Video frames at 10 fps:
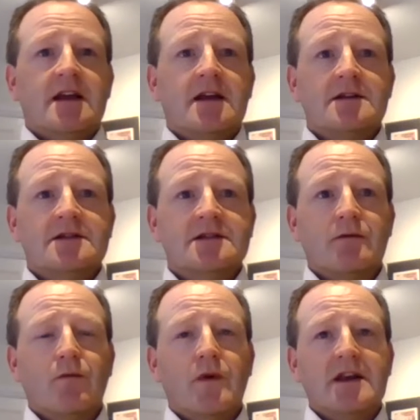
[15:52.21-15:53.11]
is
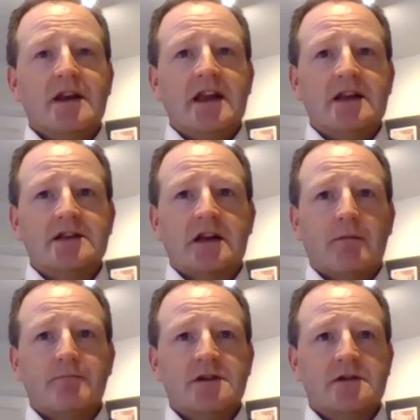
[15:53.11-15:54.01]
we need to
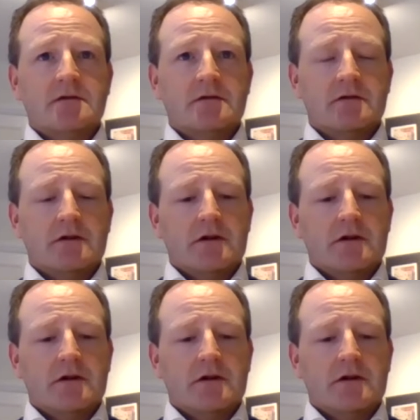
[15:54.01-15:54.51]
come to